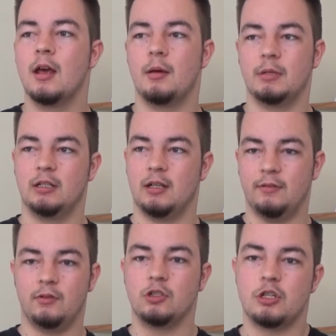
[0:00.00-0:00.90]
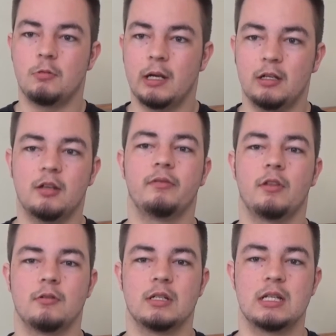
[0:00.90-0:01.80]
I mean, if you do any of
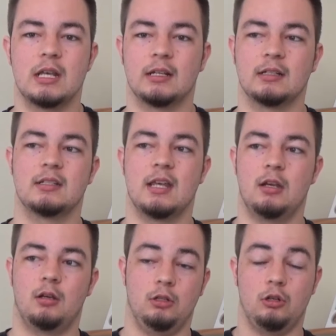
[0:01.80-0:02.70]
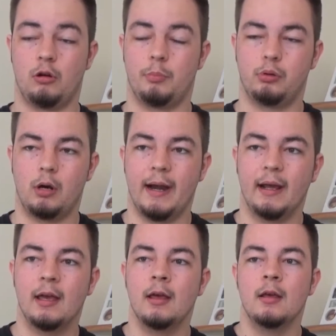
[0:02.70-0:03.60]
those things, then you're a
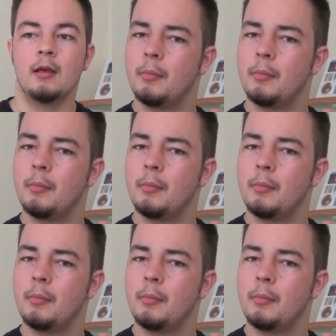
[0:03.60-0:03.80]
prick.